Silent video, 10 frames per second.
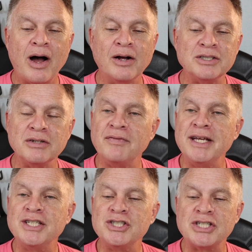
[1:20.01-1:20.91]
on
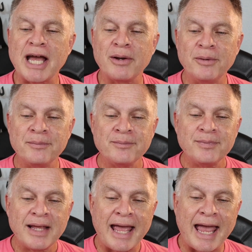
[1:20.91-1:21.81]
Shafiq's channel,
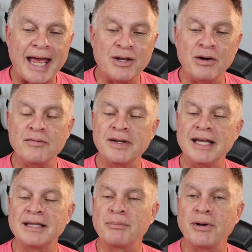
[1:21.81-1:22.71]
and don't
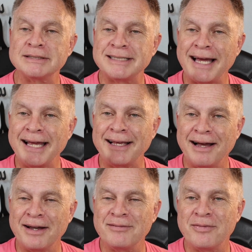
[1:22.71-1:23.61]
forget to press the
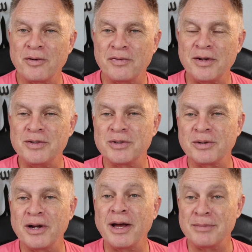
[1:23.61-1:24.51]
icon for
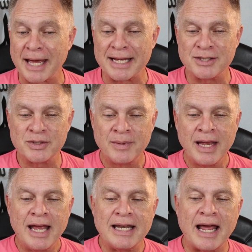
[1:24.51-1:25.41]
future updates.
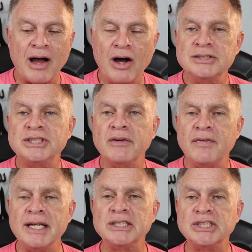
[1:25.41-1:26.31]
Now on
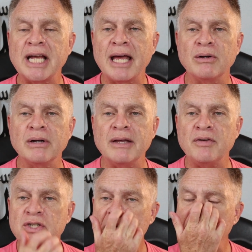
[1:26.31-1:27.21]
Shafiq's channel,
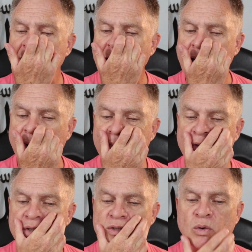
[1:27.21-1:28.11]
if you check it
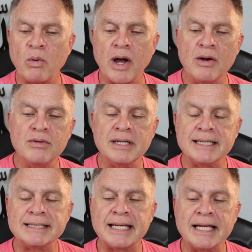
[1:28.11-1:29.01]
out, there's a quote and
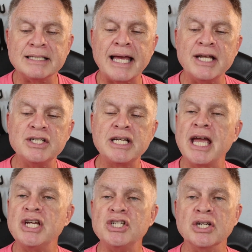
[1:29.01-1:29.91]
it says,
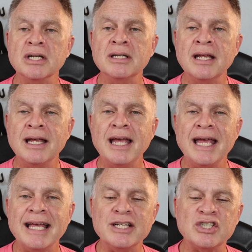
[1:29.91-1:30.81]
"Education
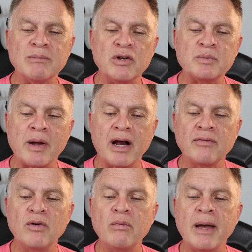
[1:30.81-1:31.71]
is the most
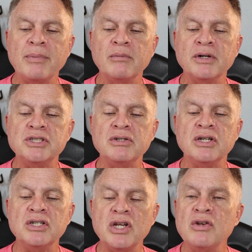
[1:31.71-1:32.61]
powerful weapon which you
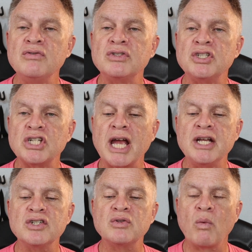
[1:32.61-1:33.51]
can use to
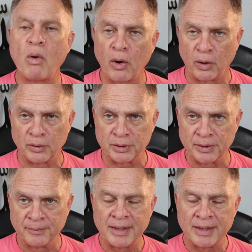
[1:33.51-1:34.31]
change the world."